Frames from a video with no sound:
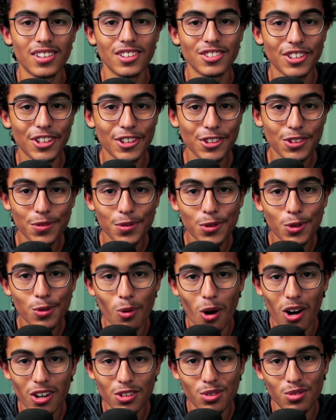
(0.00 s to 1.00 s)
so here's a few
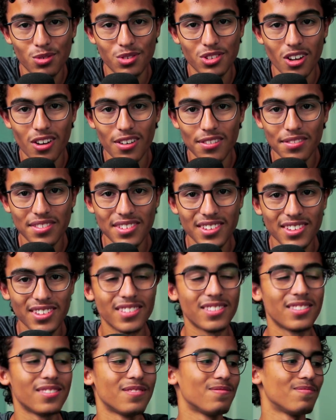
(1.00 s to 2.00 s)
walkthrough solves.
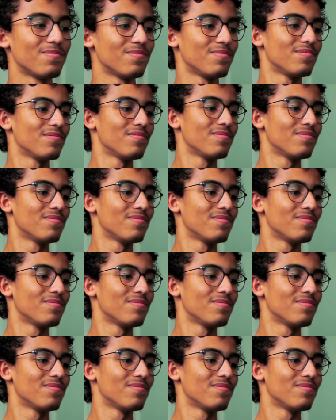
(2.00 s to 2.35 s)
Okay,